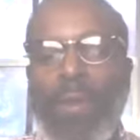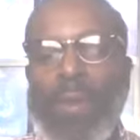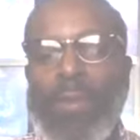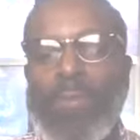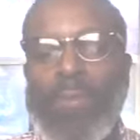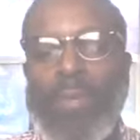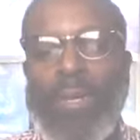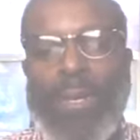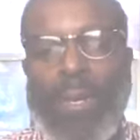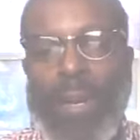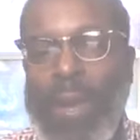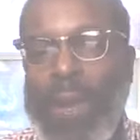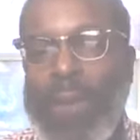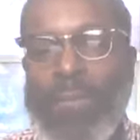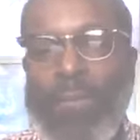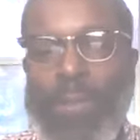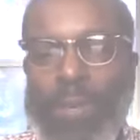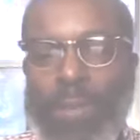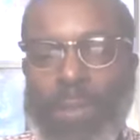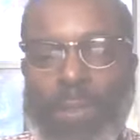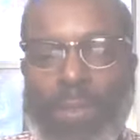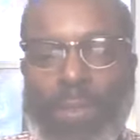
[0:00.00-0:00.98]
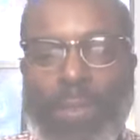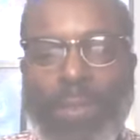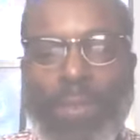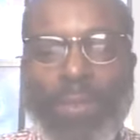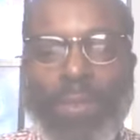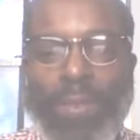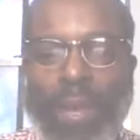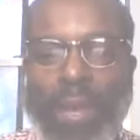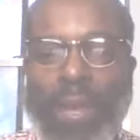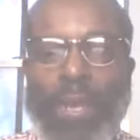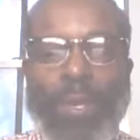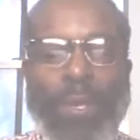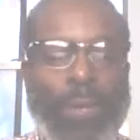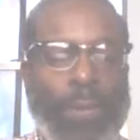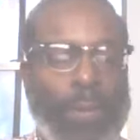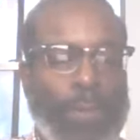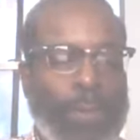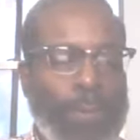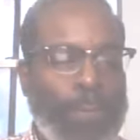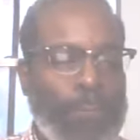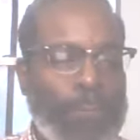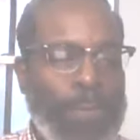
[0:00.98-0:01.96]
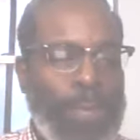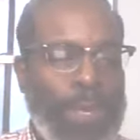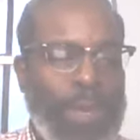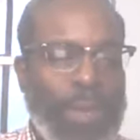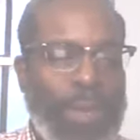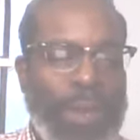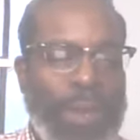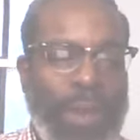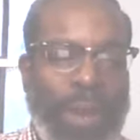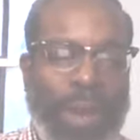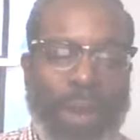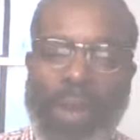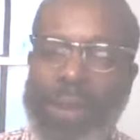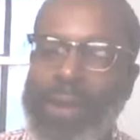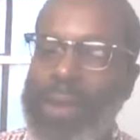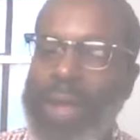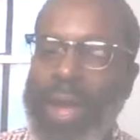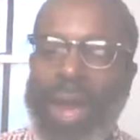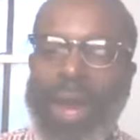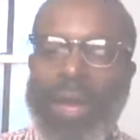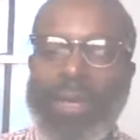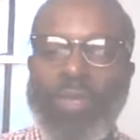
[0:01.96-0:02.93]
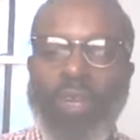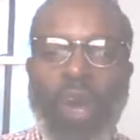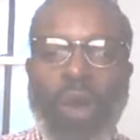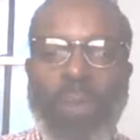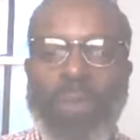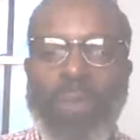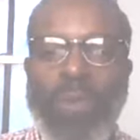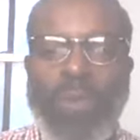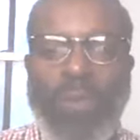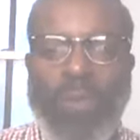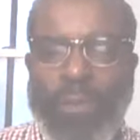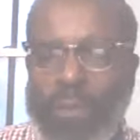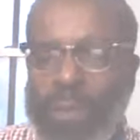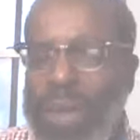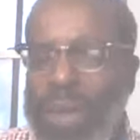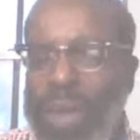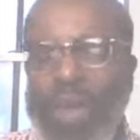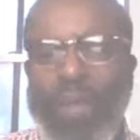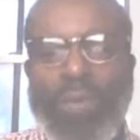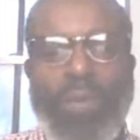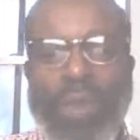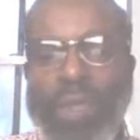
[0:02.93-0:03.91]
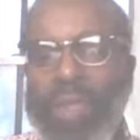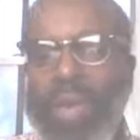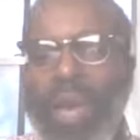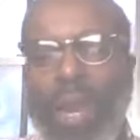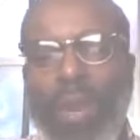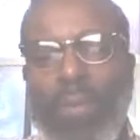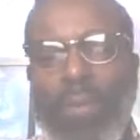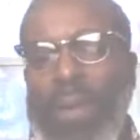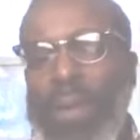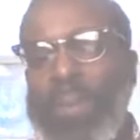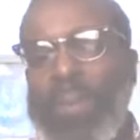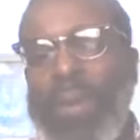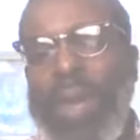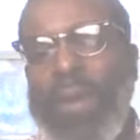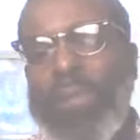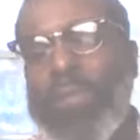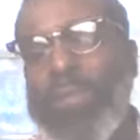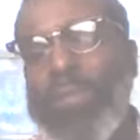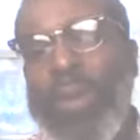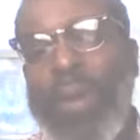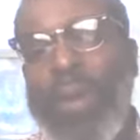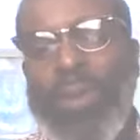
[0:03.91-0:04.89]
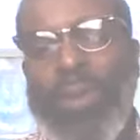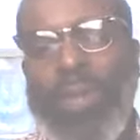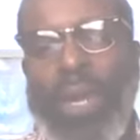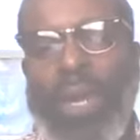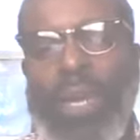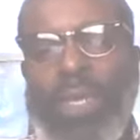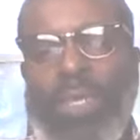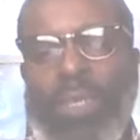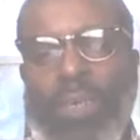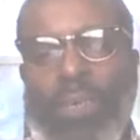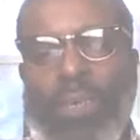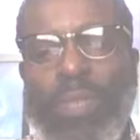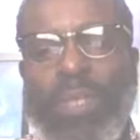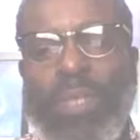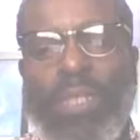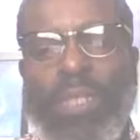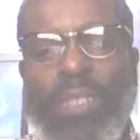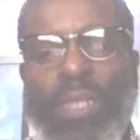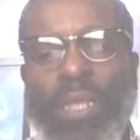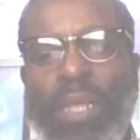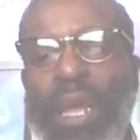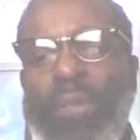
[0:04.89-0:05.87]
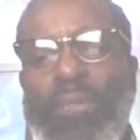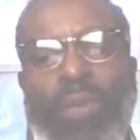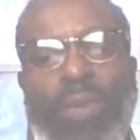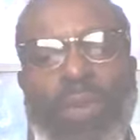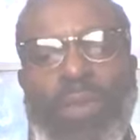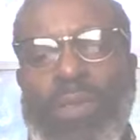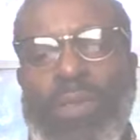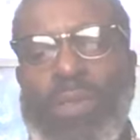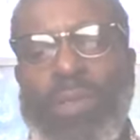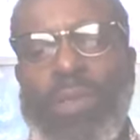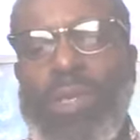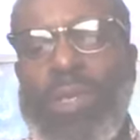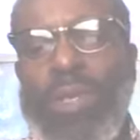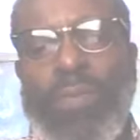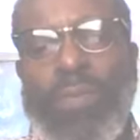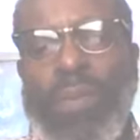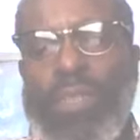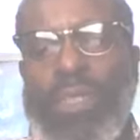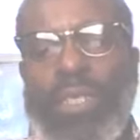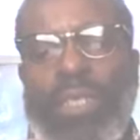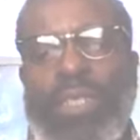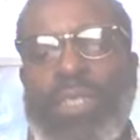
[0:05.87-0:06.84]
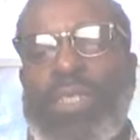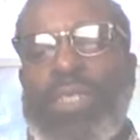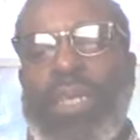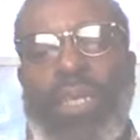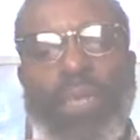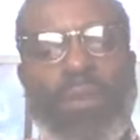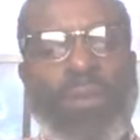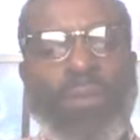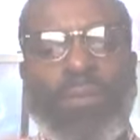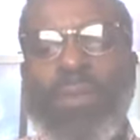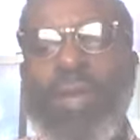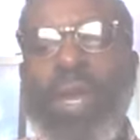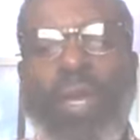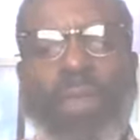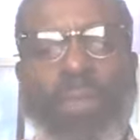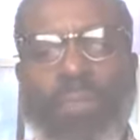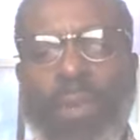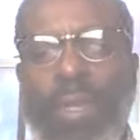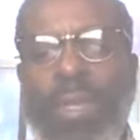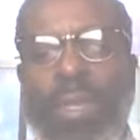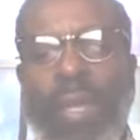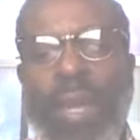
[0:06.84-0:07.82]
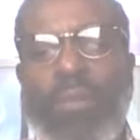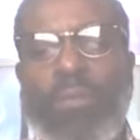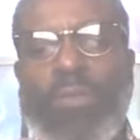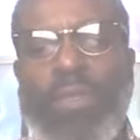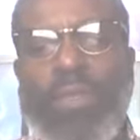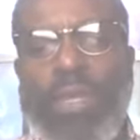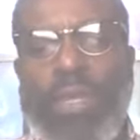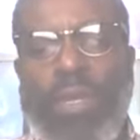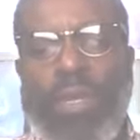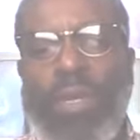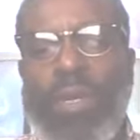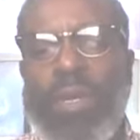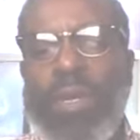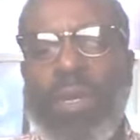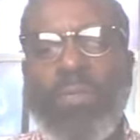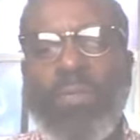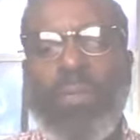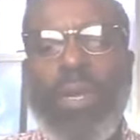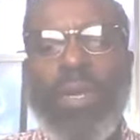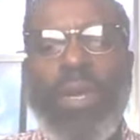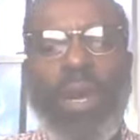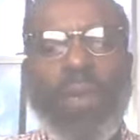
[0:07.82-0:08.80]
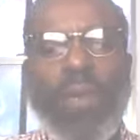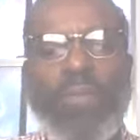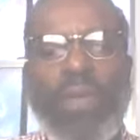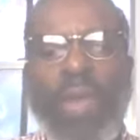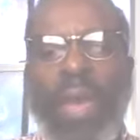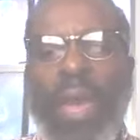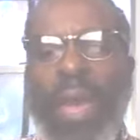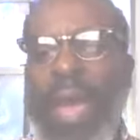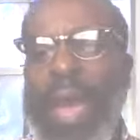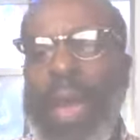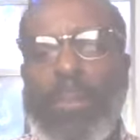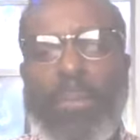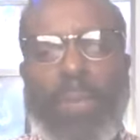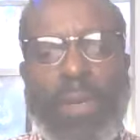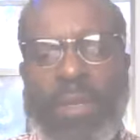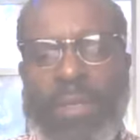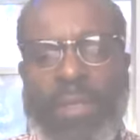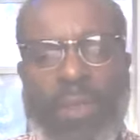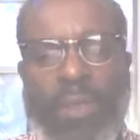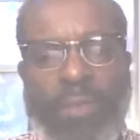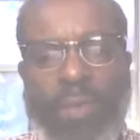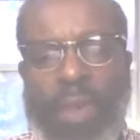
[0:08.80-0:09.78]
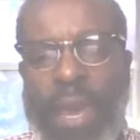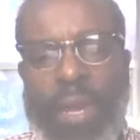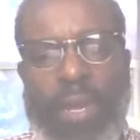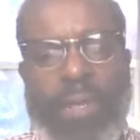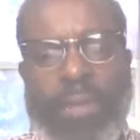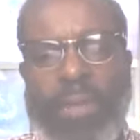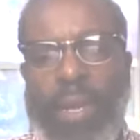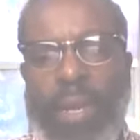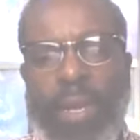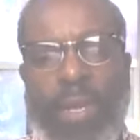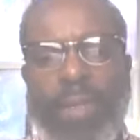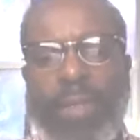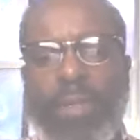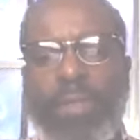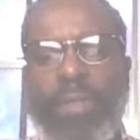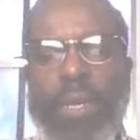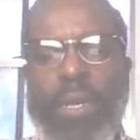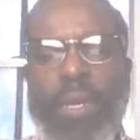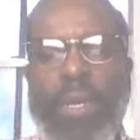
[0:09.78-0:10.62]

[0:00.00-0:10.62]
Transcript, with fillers: We love you too. Thank you. October is filled with a lot of people having birthdays, and we just love on you. We just send nothing but love to you. May you have the happiest of cake days.